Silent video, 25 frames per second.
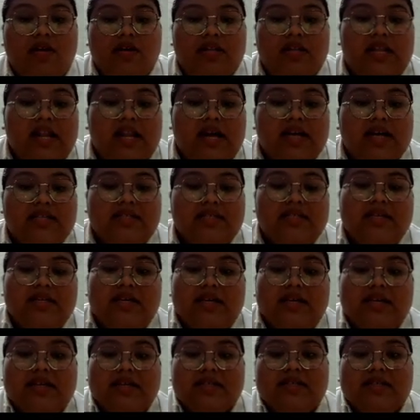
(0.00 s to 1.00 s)
The last
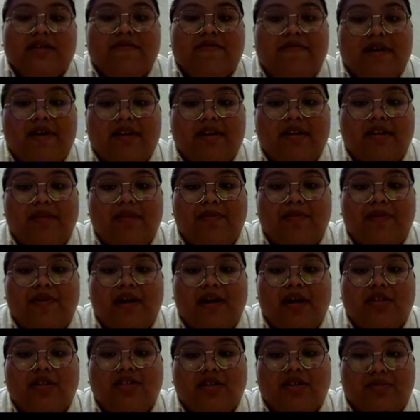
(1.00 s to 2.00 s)
is final
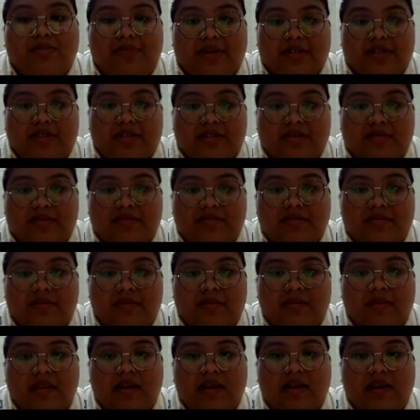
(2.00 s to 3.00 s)
production phase.
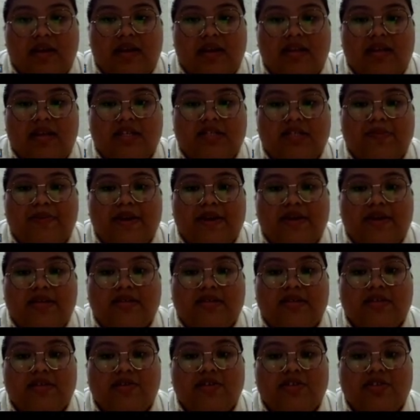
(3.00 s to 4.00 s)
In this phase,
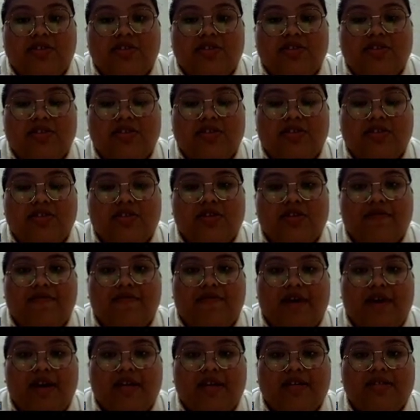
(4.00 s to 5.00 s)
the researchers
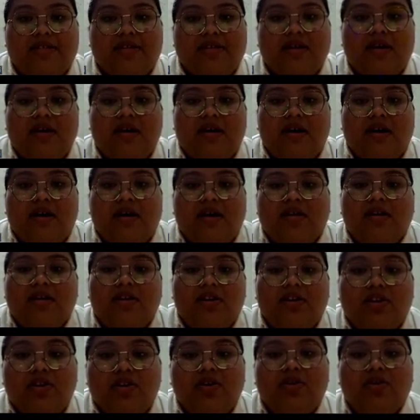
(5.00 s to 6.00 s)
revise the
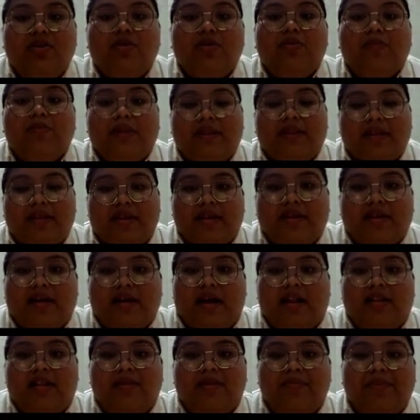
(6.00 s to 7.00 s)
new
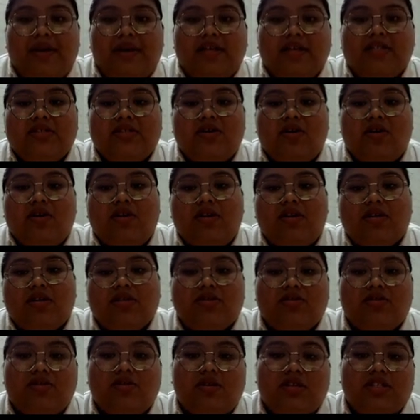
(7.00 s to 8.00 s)
material based on the
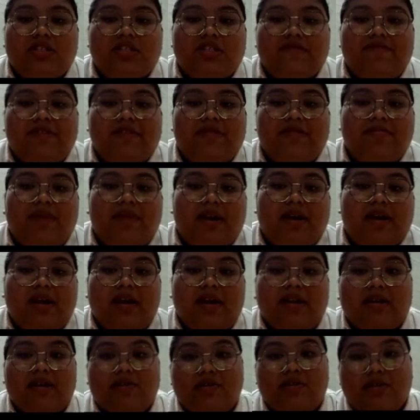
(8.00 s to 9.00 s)
students' feedback
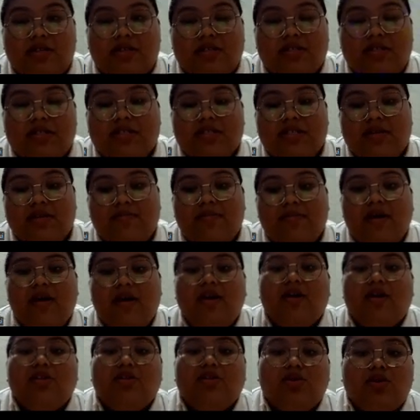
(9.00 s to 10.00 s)
and criticism
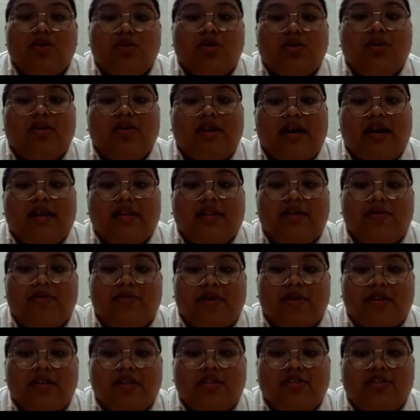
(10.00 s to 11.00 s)
to get a
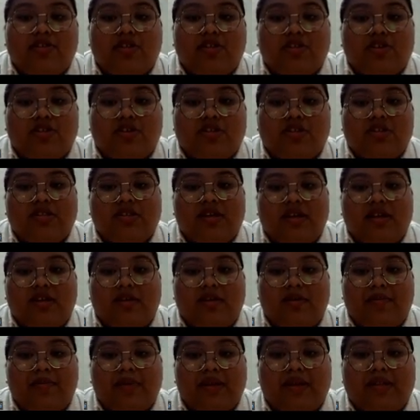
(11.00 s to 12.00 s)
ready-to-use
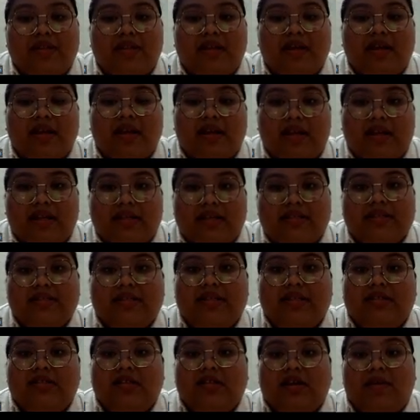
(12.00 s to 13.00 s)
tailor-made English
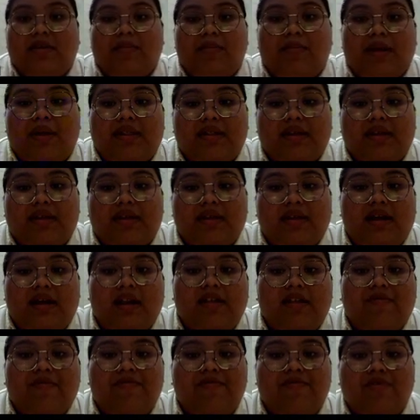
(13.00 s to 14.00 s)
teaching
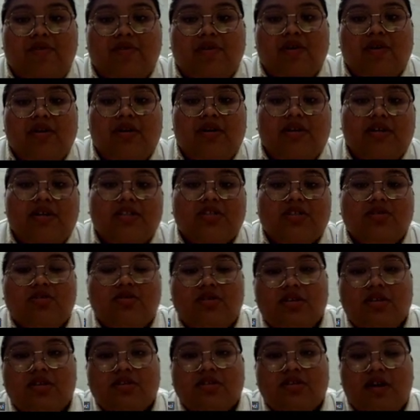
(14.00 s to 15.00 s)
material for the
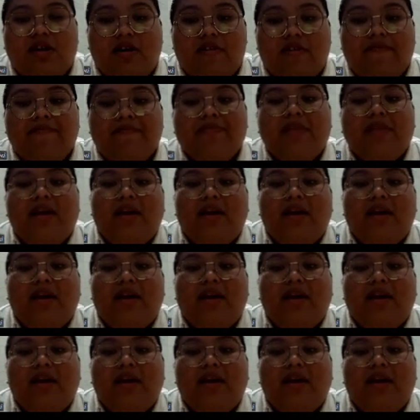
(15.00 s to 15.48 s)
students of